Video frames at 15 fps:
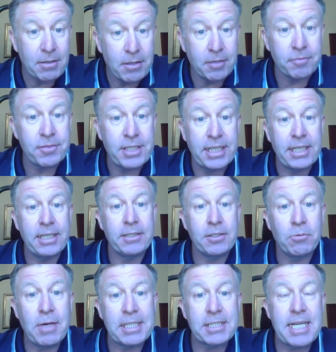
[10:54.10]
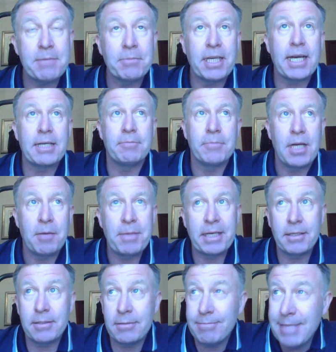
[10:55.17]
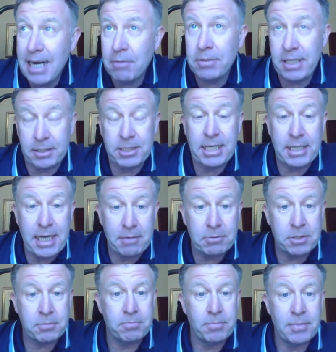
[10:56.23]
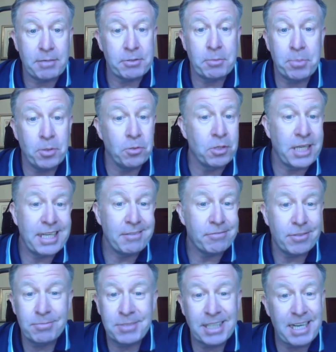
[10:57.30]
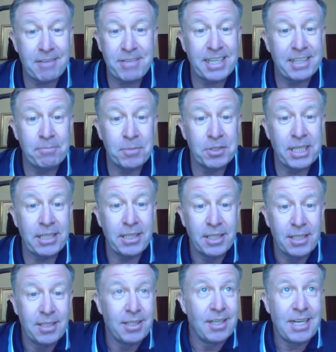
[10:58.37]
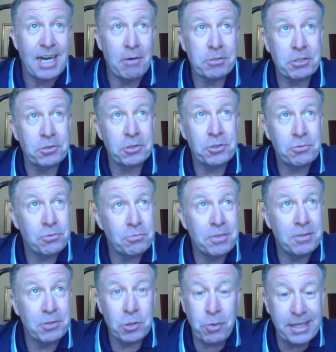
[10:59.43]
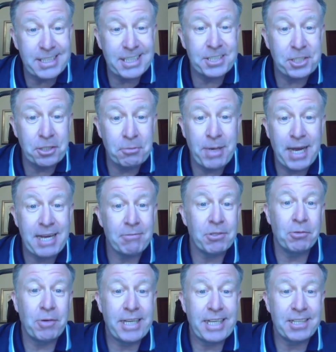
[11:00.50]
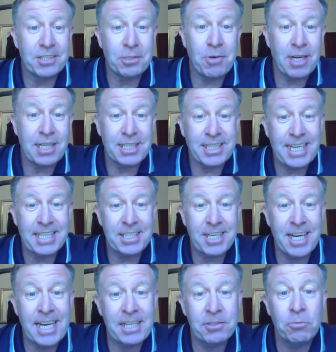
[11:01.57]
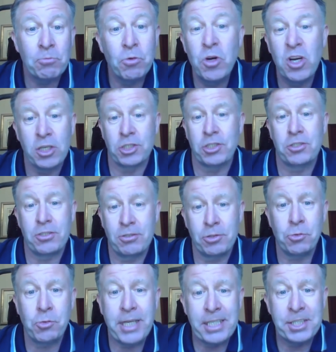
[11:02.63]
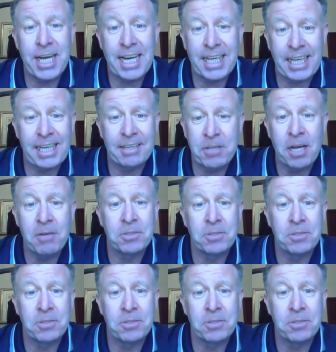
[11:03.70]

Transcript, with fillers: out of the West Ham game. I mean, I said I was a poor kid, didn't have any money. I was on £22 a week as a YTS. I had the worst tweed jacket